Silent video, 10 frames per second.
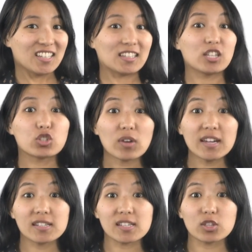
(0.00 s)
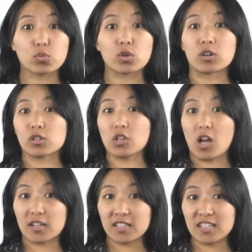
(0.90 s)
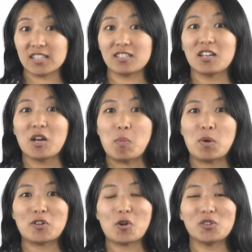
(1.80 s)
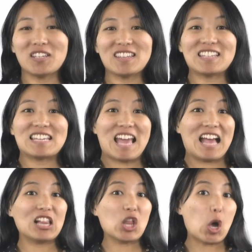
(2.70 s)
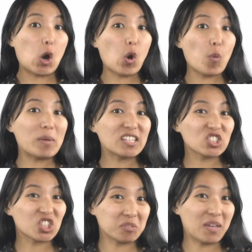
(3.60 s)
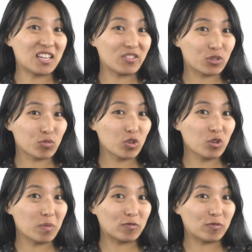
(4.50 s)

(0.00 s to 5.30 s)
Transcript: They tried to send the word "login," log in, but only the LO managed to make it through